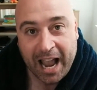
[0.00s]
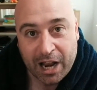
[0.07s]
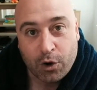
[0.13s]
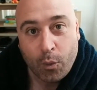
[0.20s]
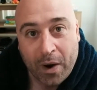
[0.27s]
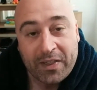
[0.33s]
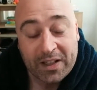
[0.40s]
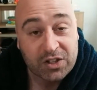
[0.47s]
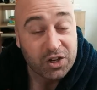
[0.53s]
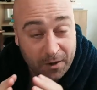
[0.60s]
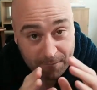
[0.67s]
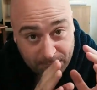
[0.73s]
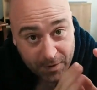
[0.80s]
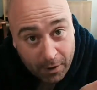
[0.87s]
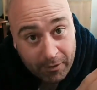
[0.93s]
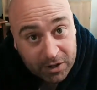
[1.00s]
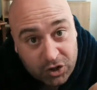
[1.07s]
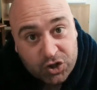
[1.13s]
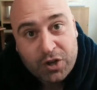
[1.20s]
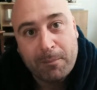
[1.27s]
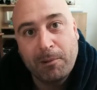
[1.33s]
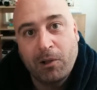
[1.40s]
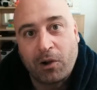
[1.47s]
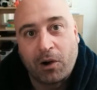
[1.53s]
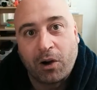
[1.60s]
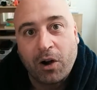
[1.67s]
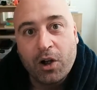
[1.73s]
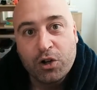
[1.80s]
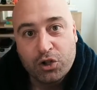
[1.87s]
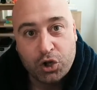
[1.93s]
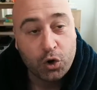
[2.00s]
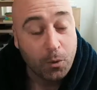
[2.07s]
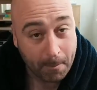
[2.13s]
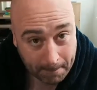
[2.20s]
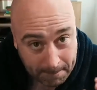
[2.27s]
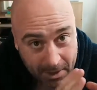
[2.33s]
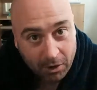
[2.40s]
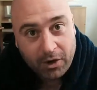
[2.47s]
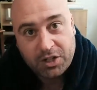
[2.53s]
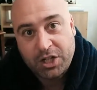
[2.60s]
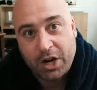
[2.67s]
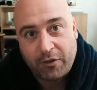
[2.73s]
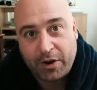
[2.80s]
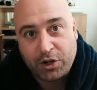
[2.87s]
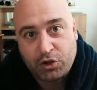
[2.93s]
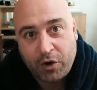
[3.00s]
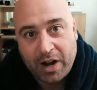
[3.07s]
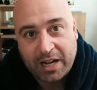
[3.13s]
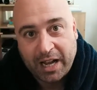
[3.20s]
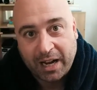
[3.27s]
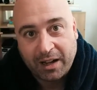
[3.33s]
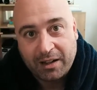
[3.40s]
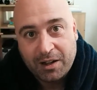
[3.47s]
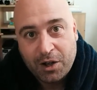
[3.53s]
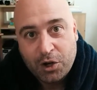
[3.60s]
in a way that's very similar to military training,